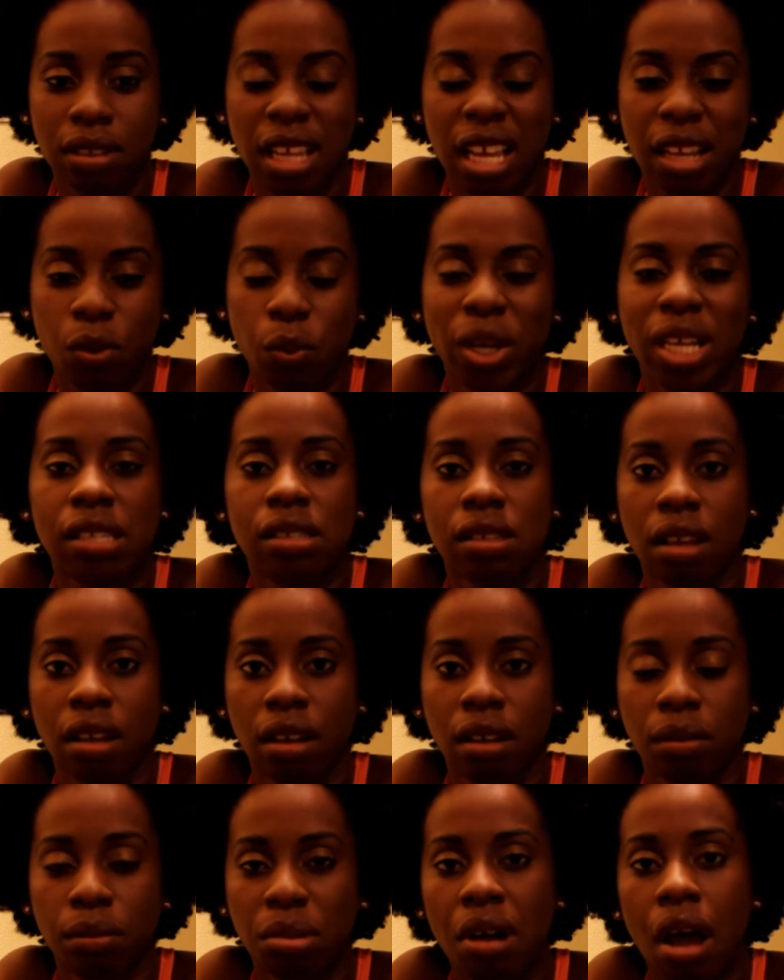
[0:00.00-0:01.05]
and
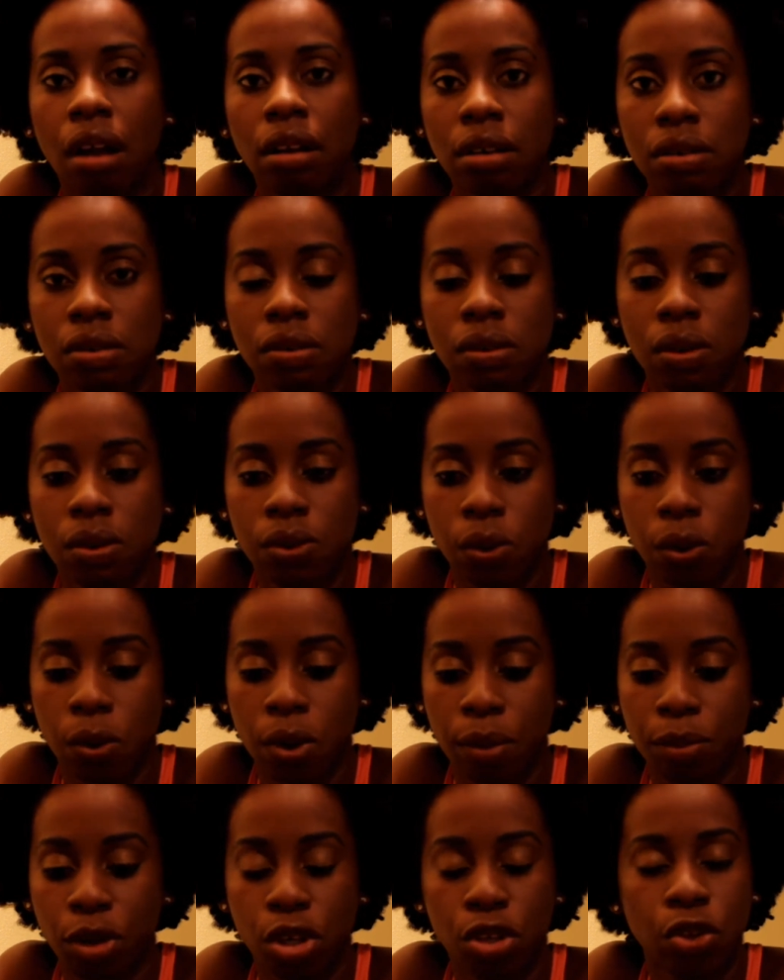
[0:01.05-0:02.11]
wasting products. So
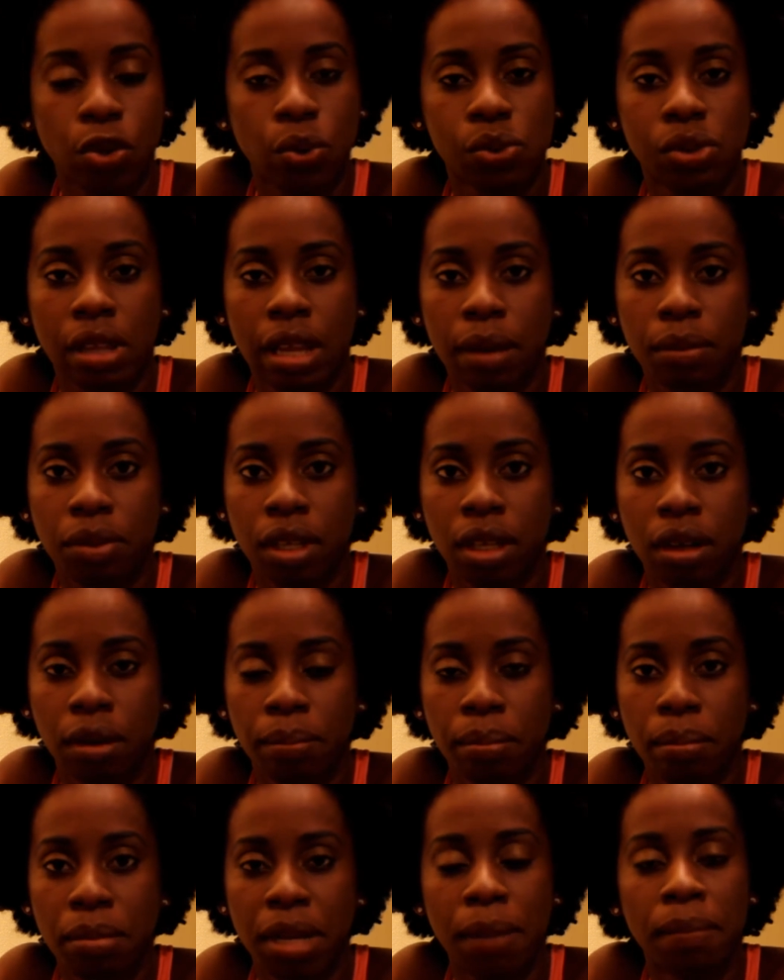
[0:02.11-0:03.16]
I'm going to use them.
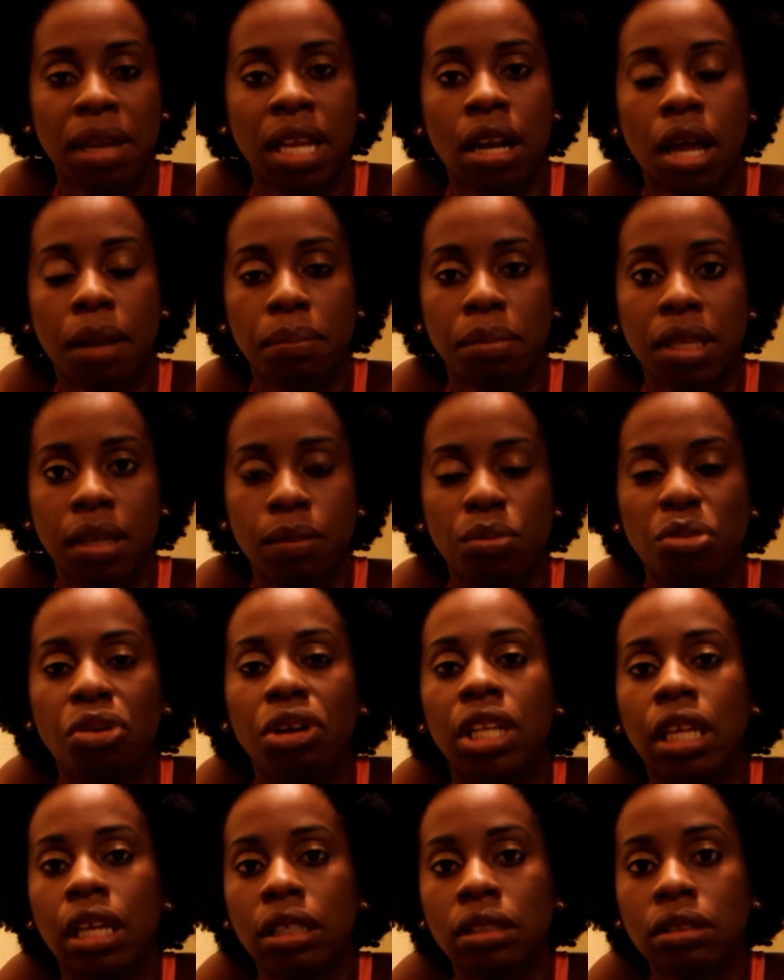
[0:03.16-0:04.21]
they they may not be
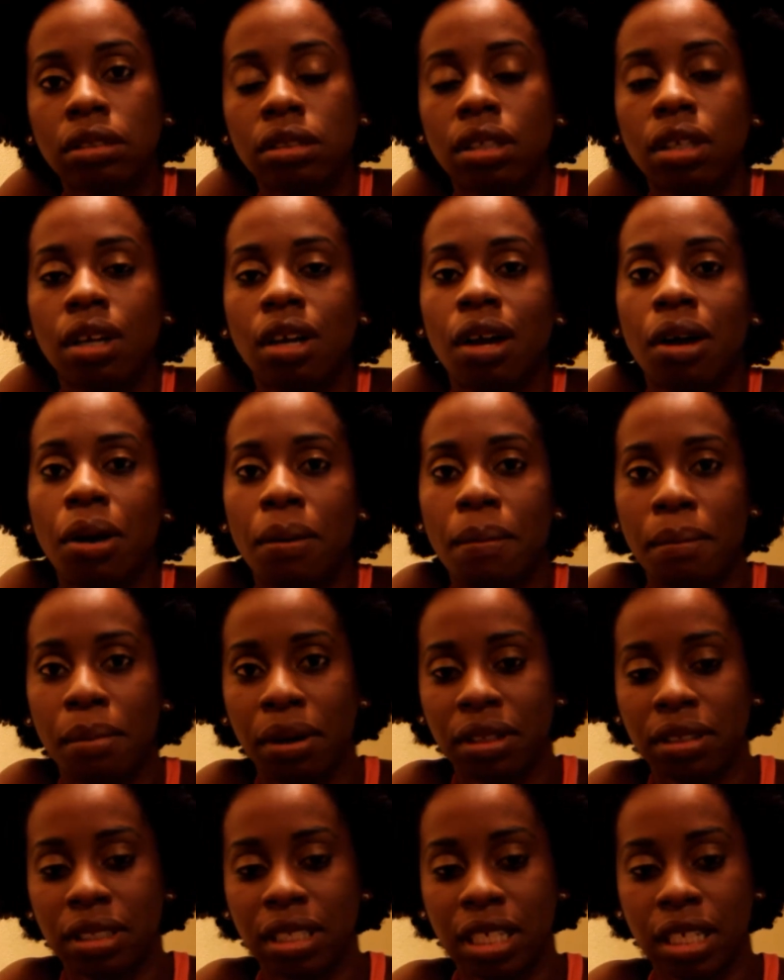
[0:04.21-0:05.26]
brilliant,
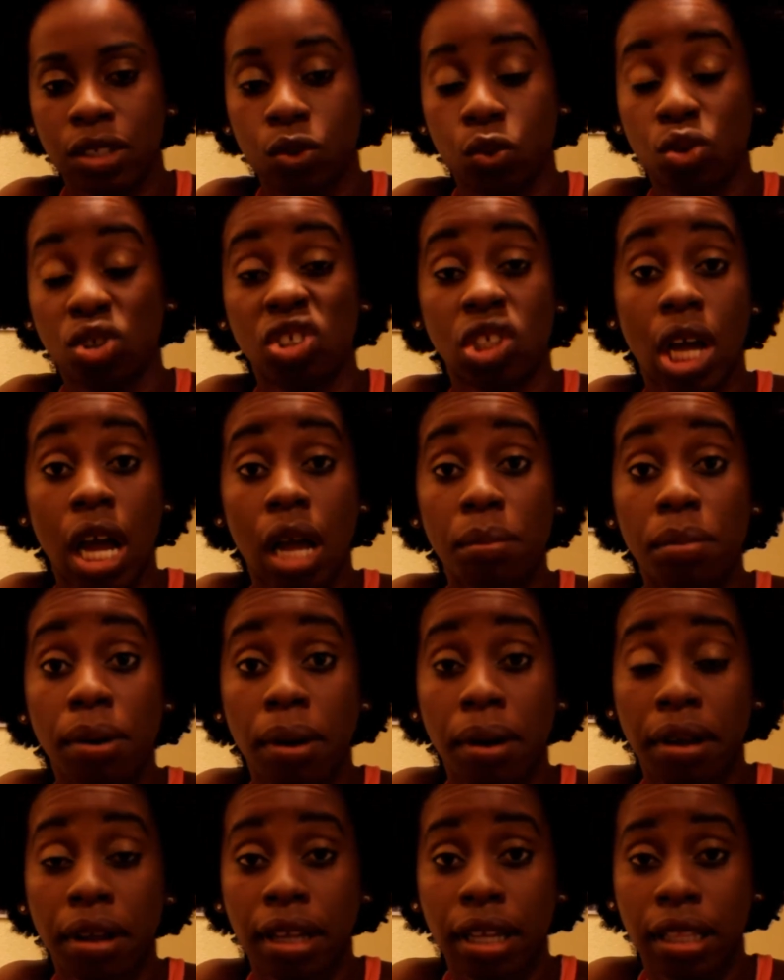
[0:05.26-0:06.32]
but they do the job.
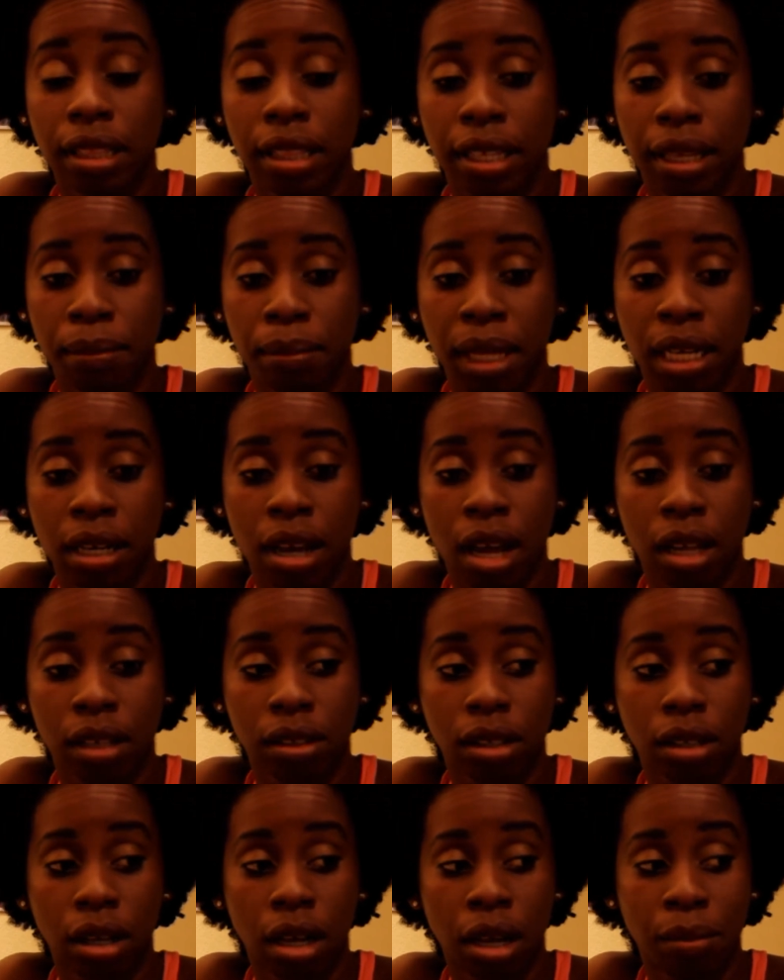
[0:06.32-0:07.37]
They may
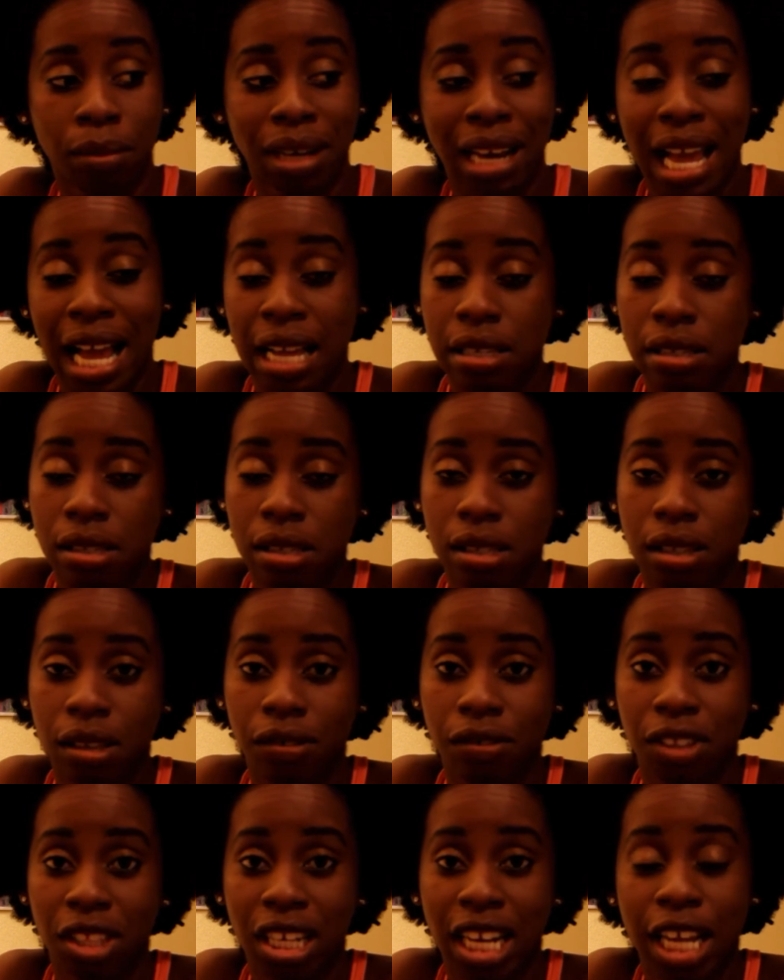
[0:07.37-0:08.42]
not um, last
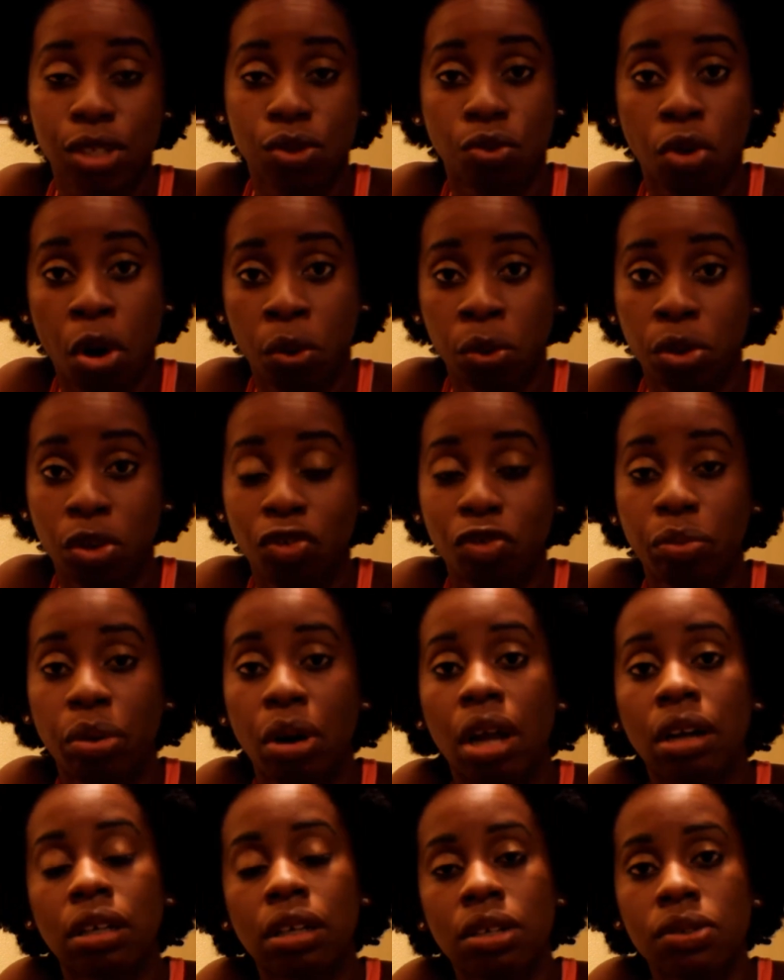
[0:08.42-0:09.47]
for the next round of
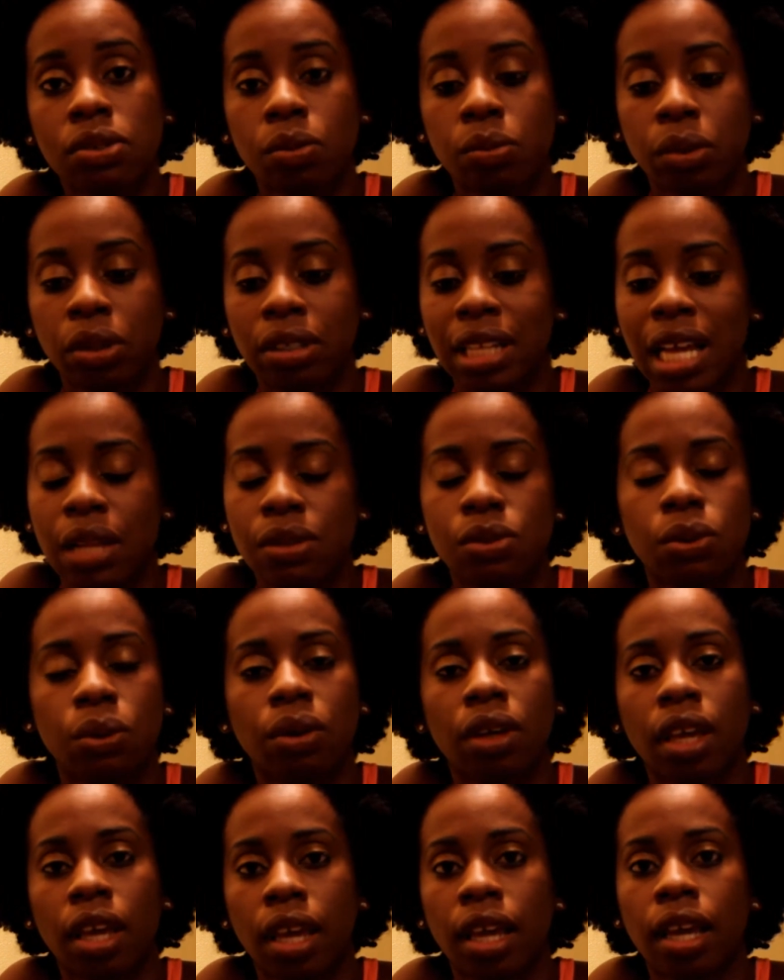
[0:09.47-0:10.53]
products, but that's
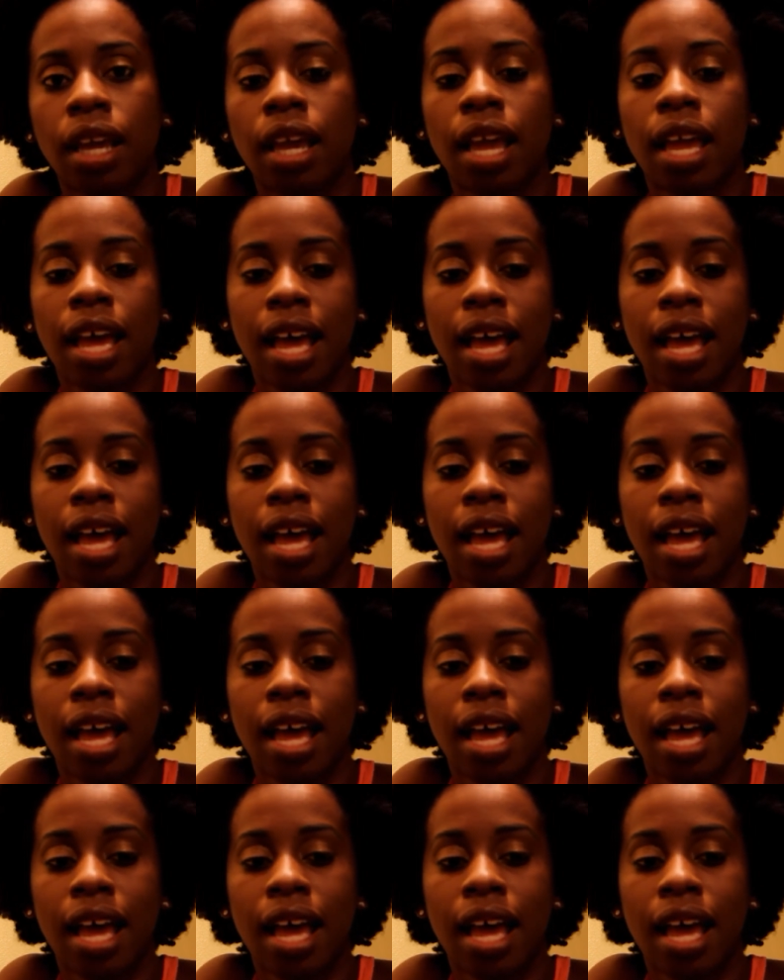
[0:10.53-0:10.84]
okay.